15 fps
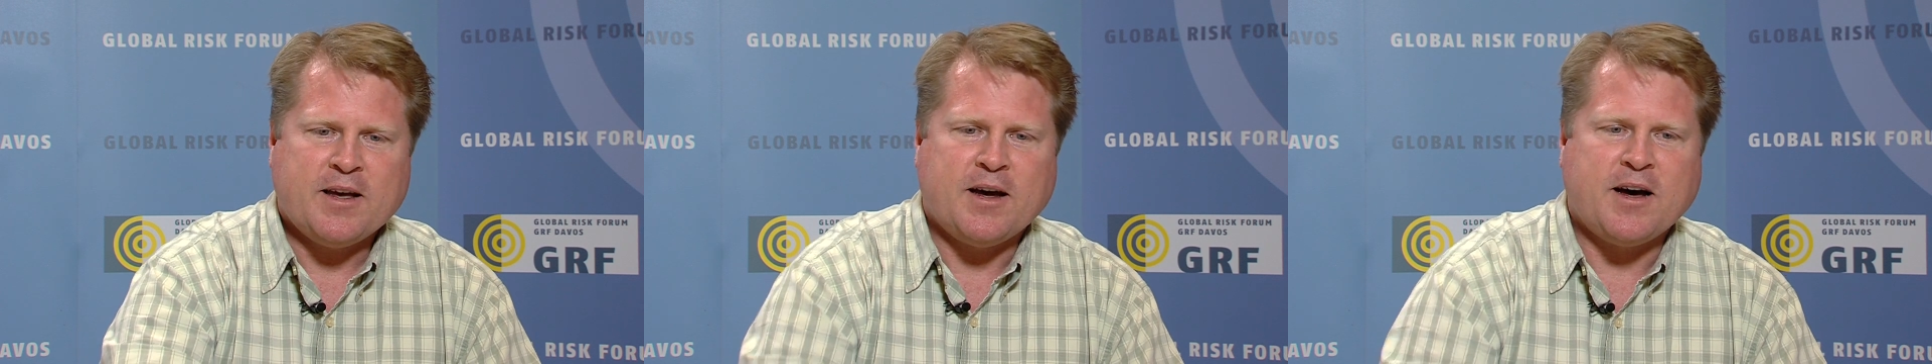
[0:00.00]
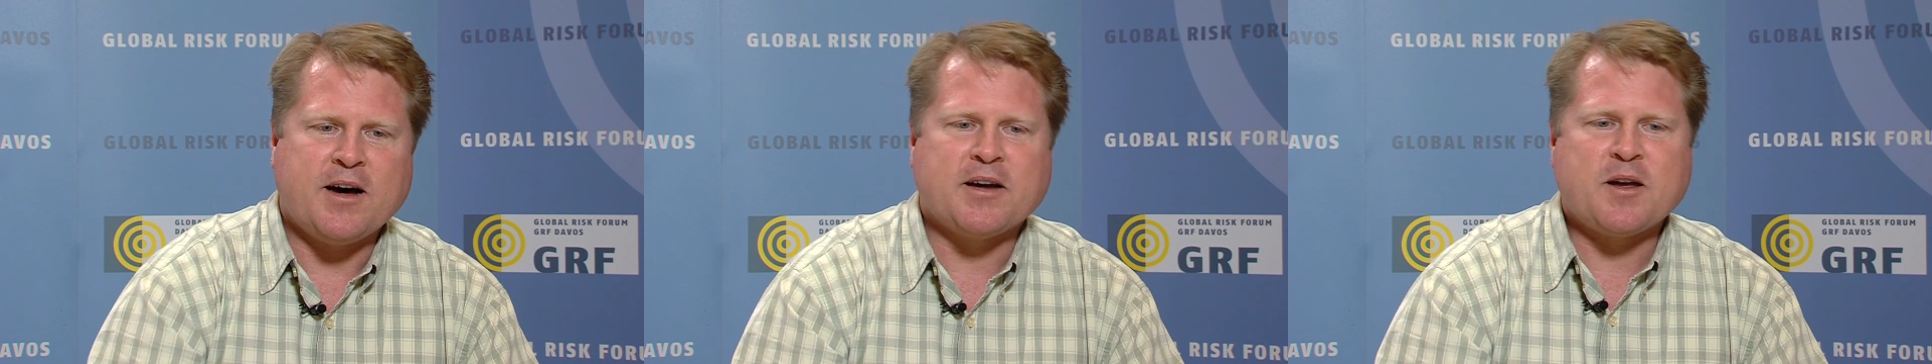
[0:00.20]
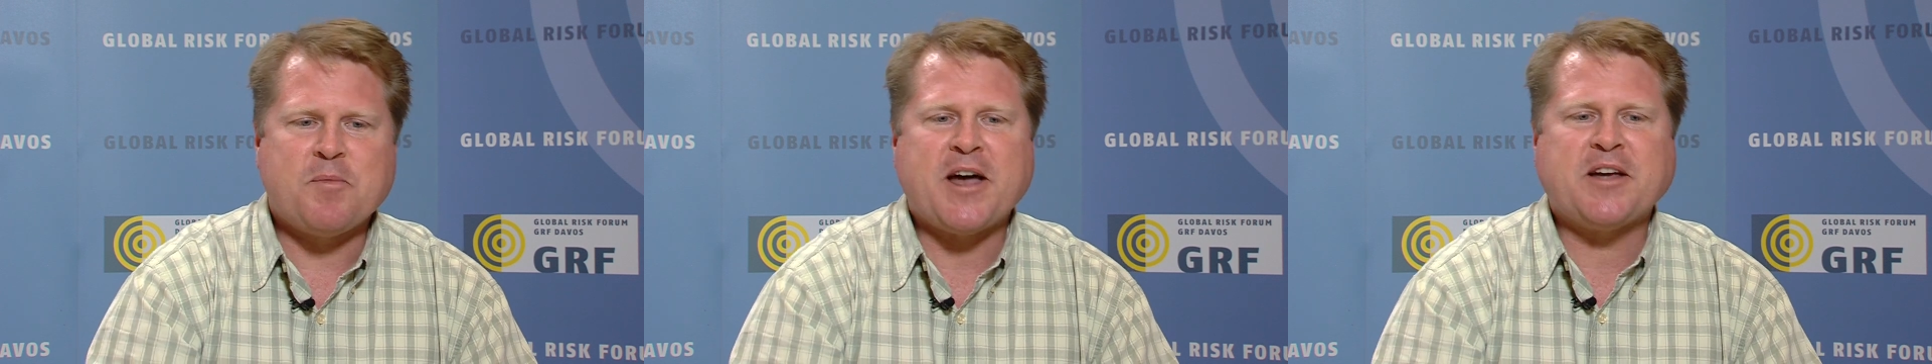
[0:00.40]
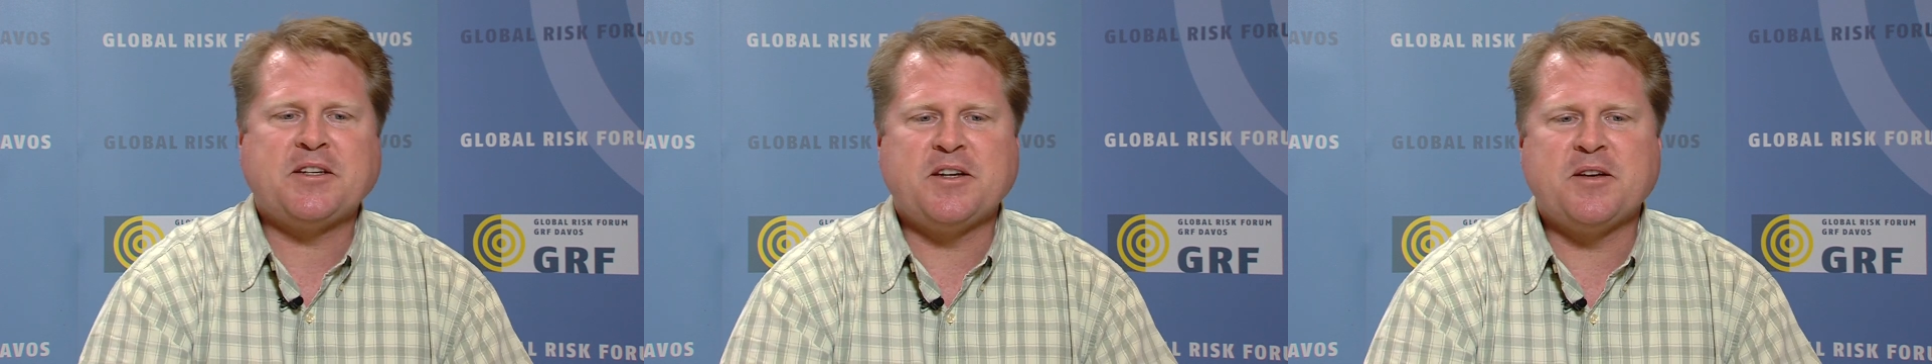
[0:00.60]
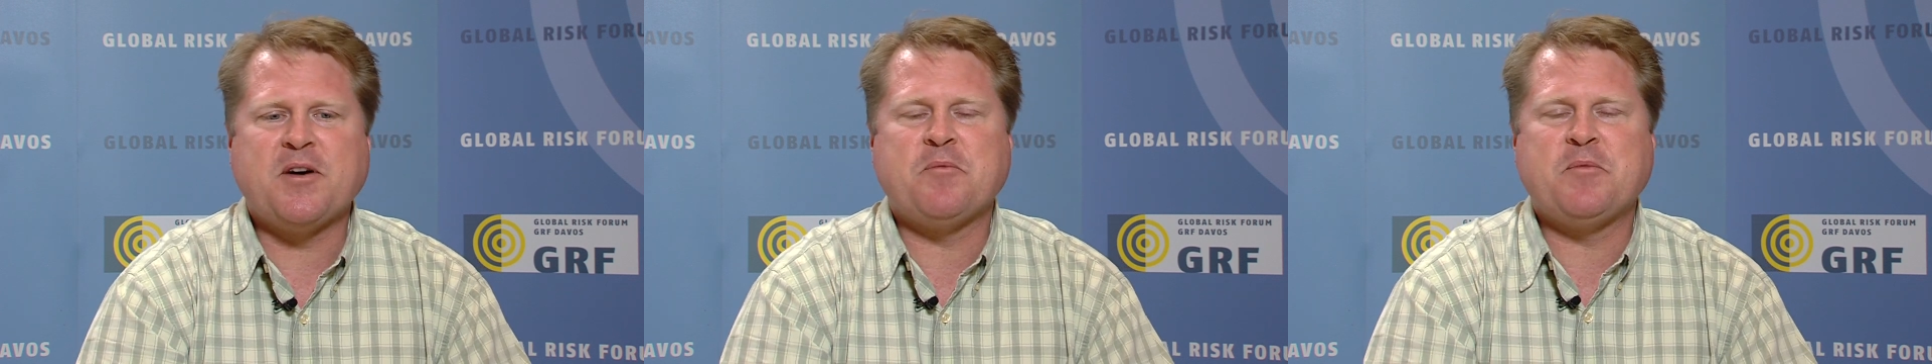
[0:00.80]

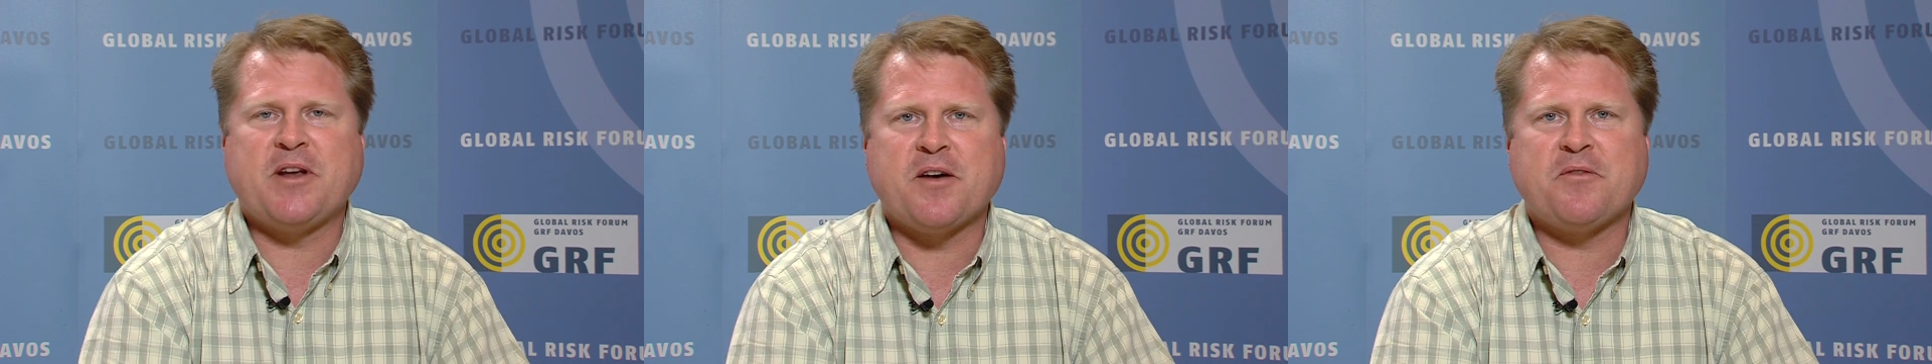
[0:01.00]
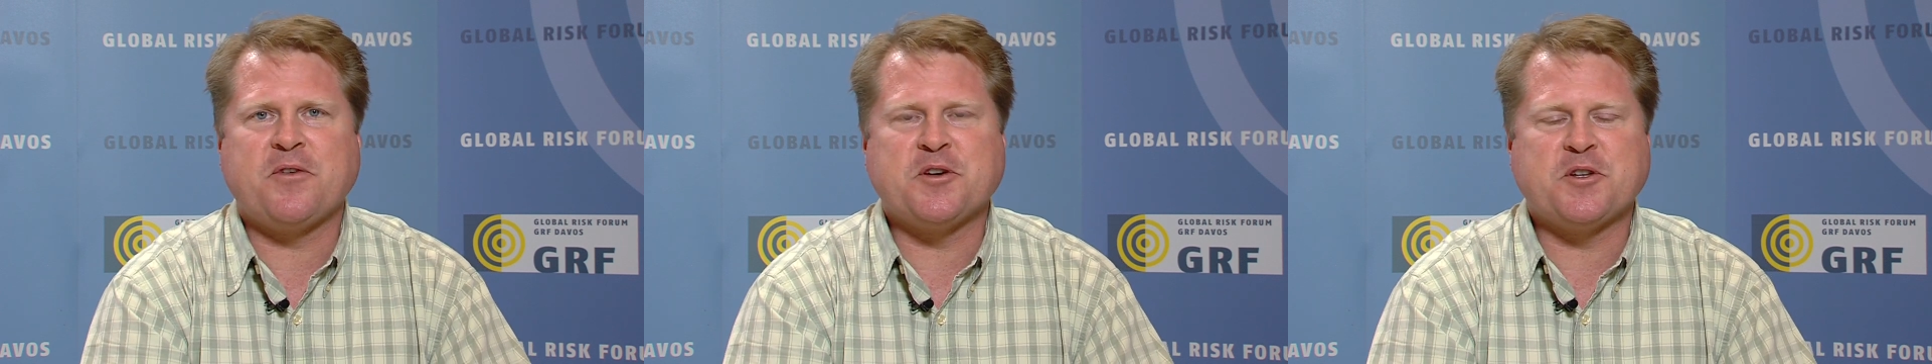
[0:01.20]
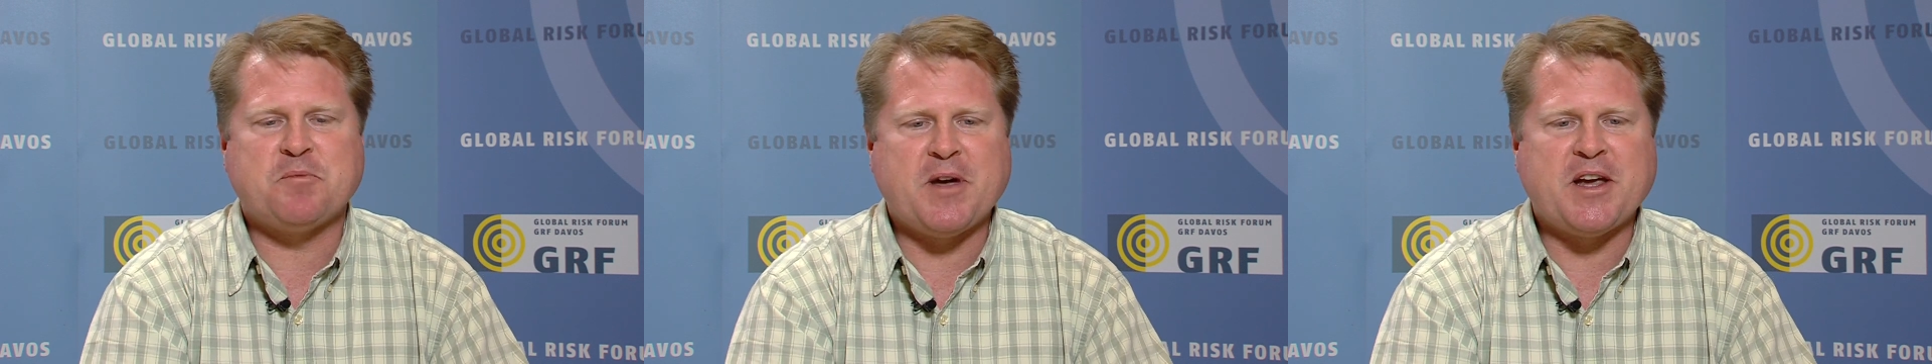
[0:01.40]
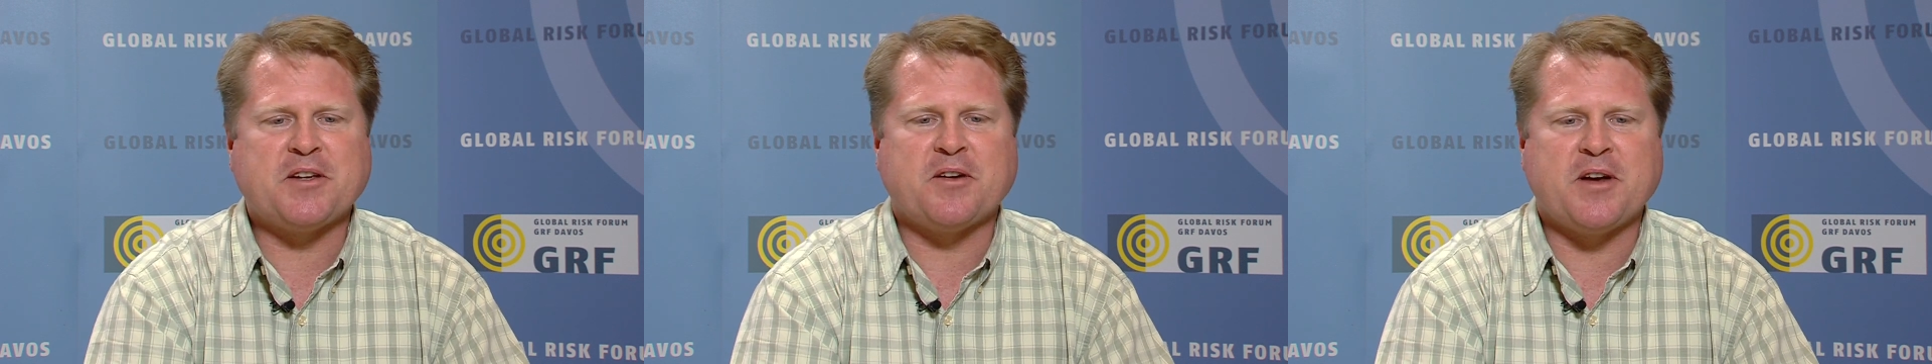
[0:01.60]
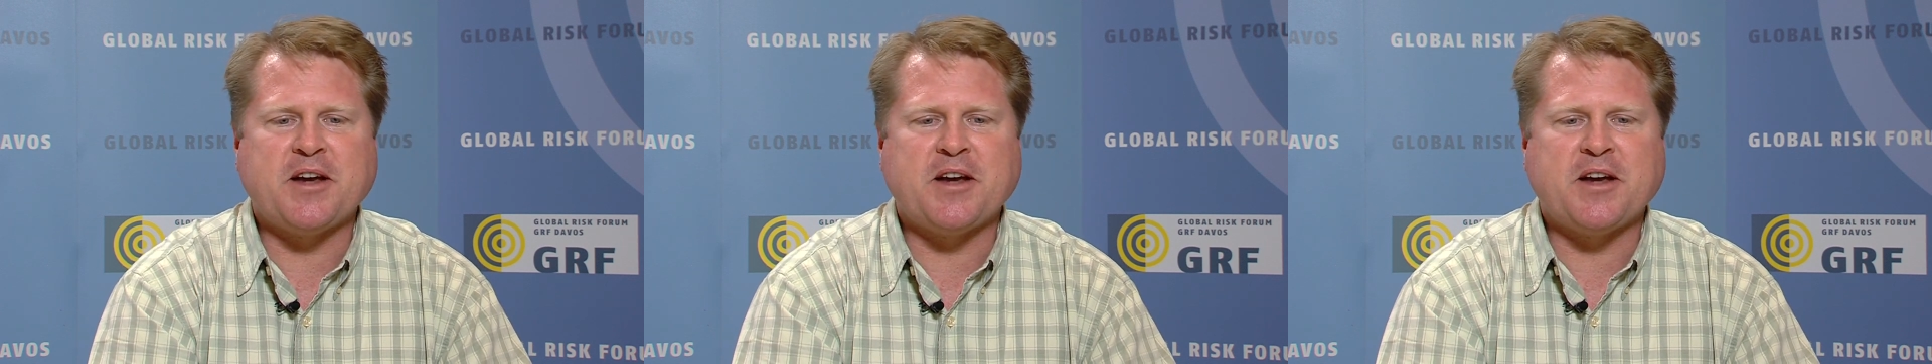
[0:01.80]
Capacity development efforts based on